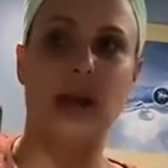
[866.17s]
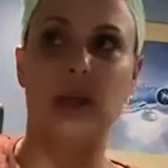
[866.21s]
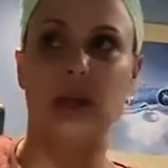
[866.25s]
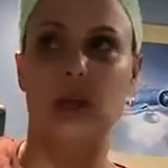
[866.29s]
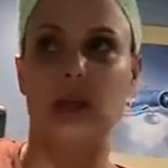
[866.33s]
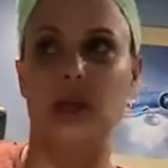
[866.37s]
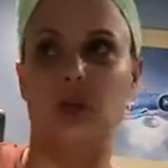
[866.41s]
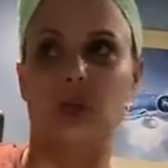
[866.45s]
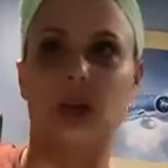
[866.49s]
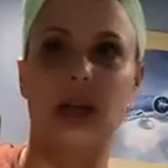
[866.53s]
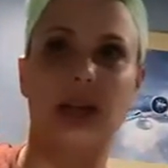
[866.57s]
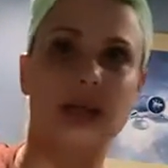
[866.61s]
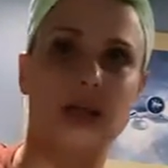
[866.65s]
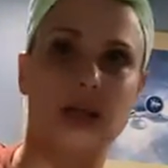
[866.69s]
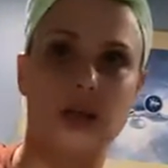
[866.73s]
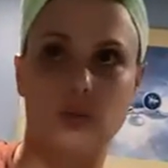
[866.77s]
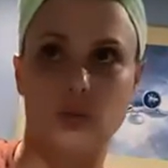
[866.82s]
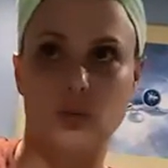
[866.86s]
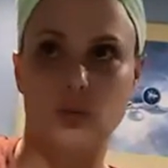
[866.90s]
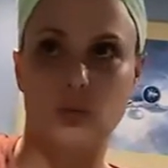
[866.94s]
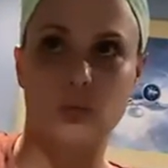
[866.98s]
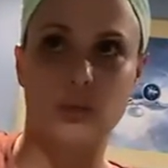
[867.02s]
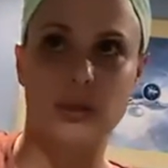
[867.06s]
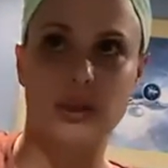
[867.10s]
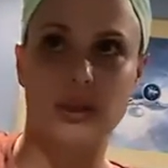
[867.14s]
on top.
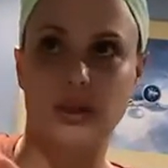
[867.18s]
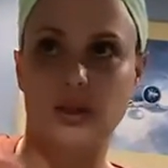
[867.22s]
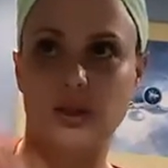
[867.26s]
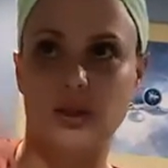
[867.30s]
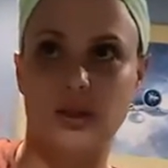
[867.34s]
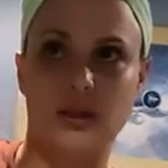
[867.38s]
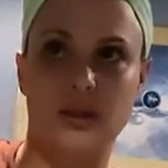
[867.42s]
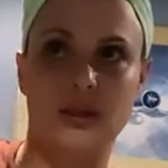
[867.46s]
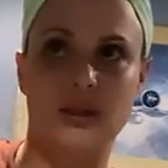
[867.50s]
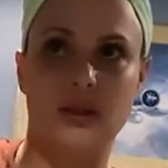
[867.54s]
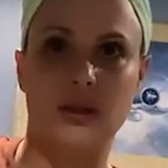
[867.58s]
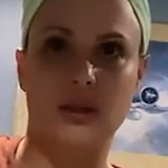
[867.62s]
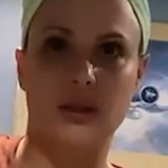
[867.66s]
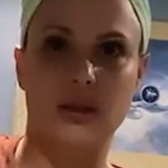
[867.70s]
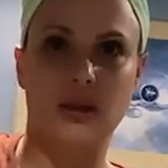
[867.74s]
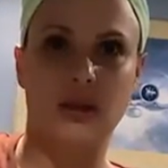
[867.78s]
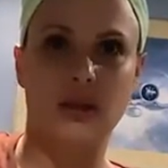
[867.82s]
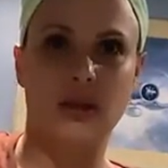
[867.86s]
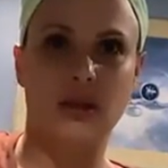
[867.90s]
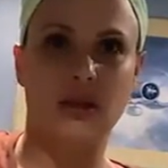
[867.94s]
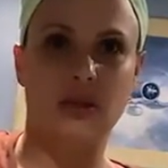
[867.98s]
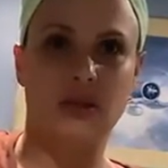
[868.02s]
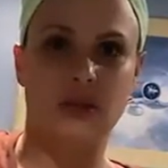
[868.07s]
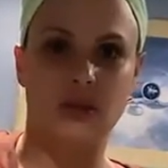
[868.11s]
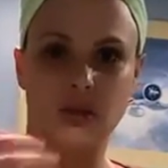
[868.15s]
Again, how this is
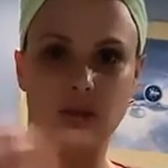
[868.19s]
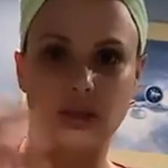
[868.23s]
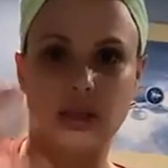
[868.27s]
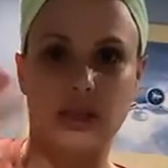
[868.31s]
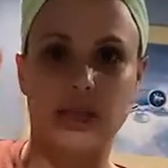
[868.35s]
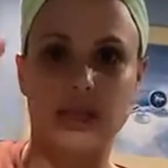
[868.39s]
so